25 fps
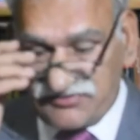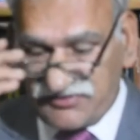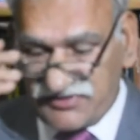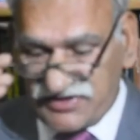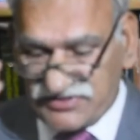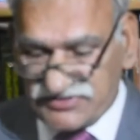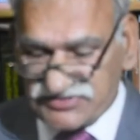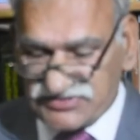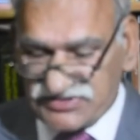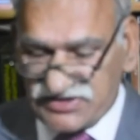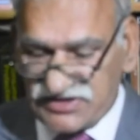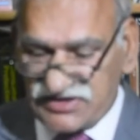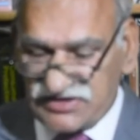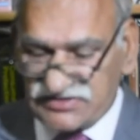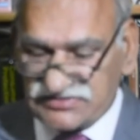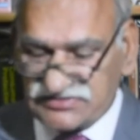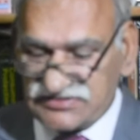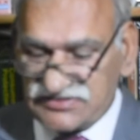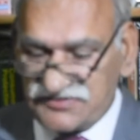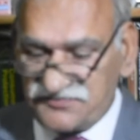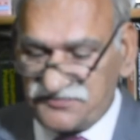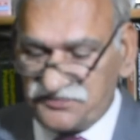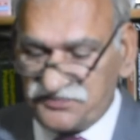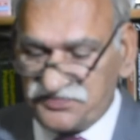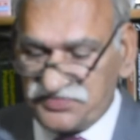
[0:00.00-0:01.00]
1 says,
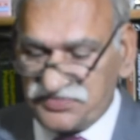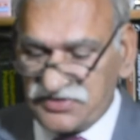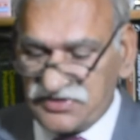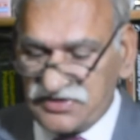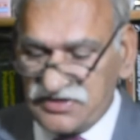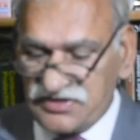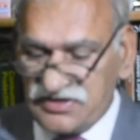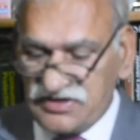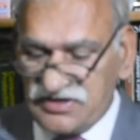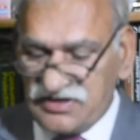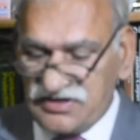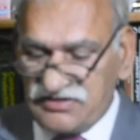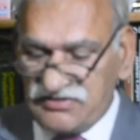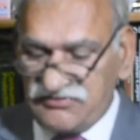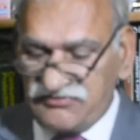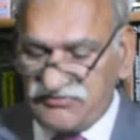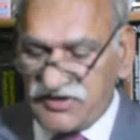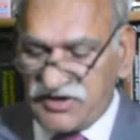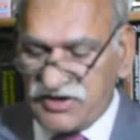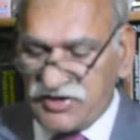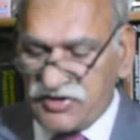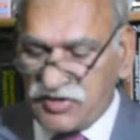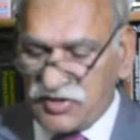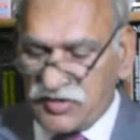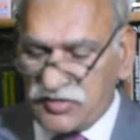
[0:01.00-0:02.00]

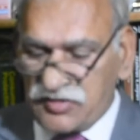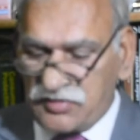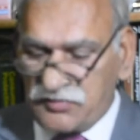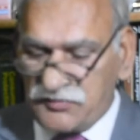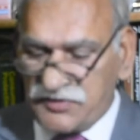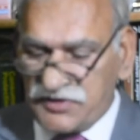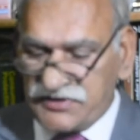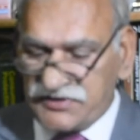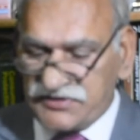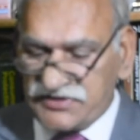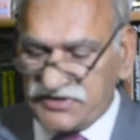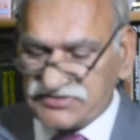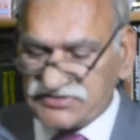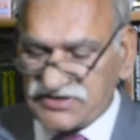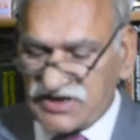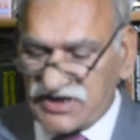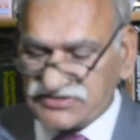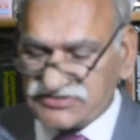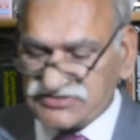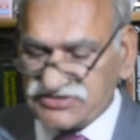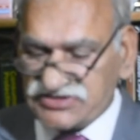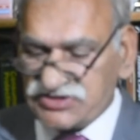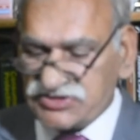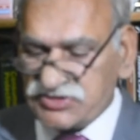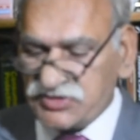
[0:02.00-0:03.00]
when a document is
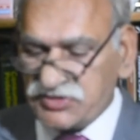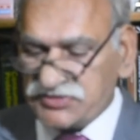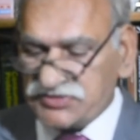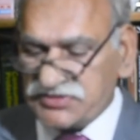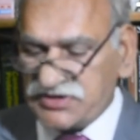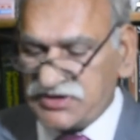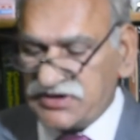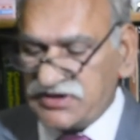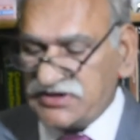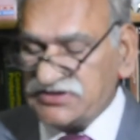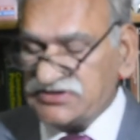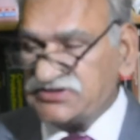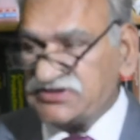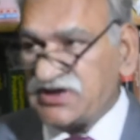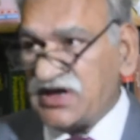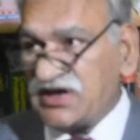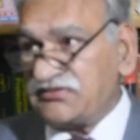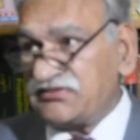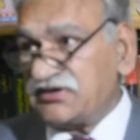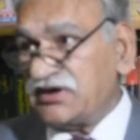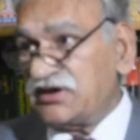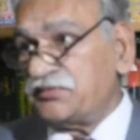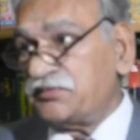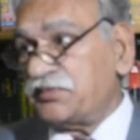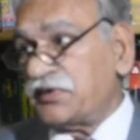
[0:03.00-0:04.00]
executed in
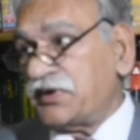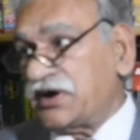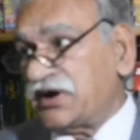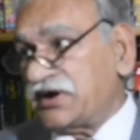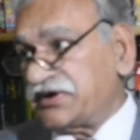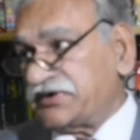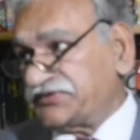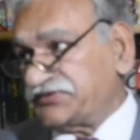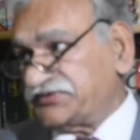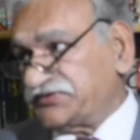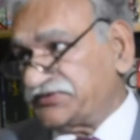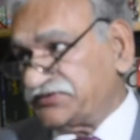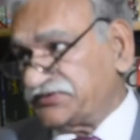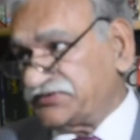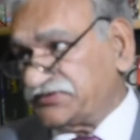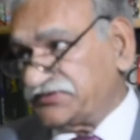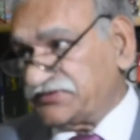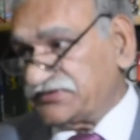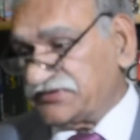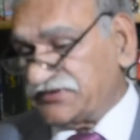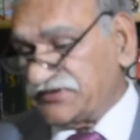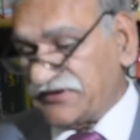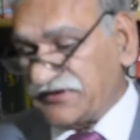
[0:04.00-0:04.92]
several parts,